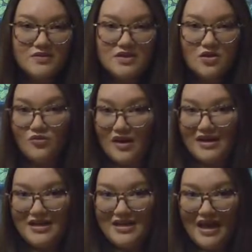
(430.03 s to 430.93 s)
it was so
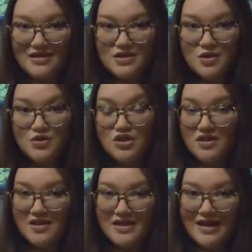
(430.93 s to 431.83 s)
rainy and so
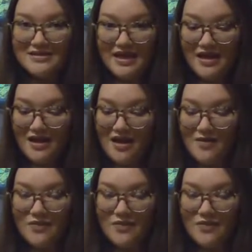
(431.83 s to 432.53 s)
chilly that day,